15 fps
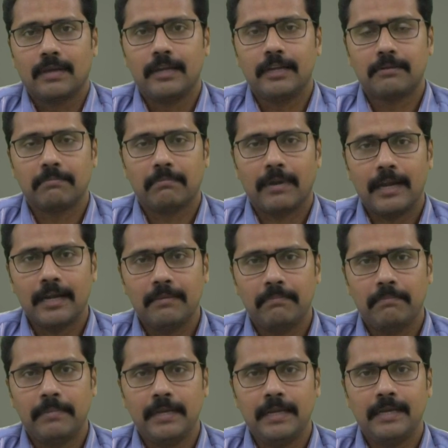it
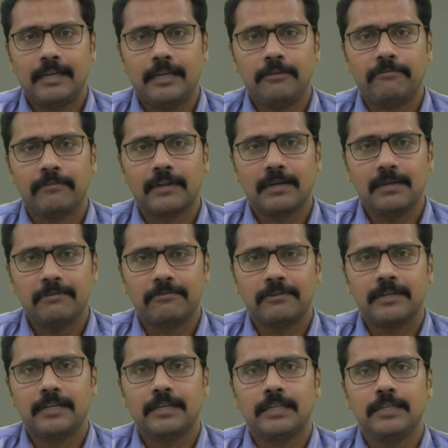might be difficult
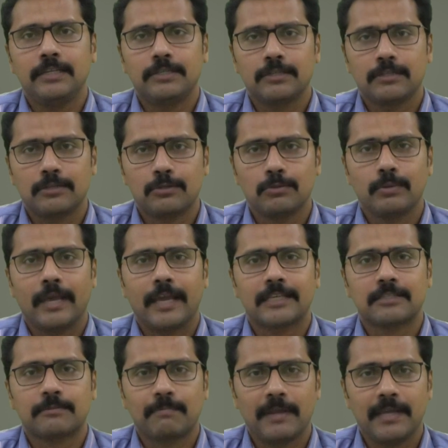for a teacher to
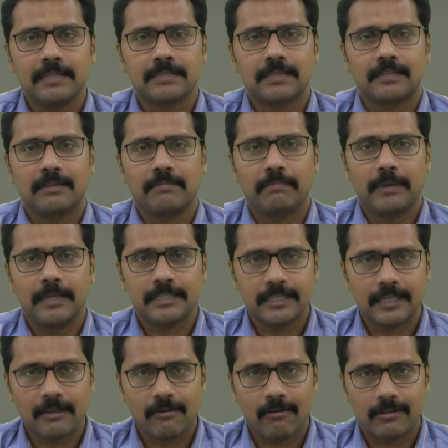explain certain
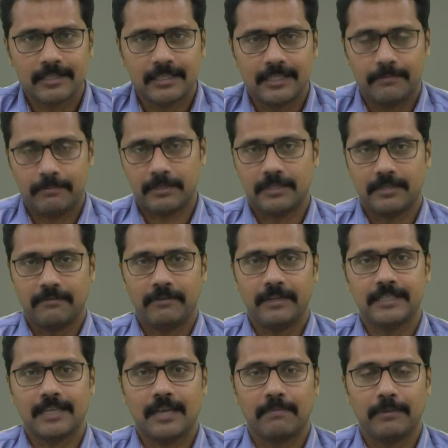basic concepts. For
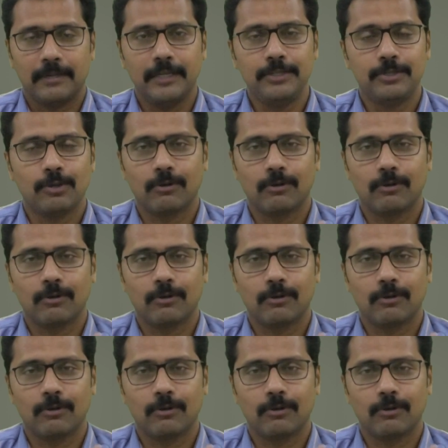example, in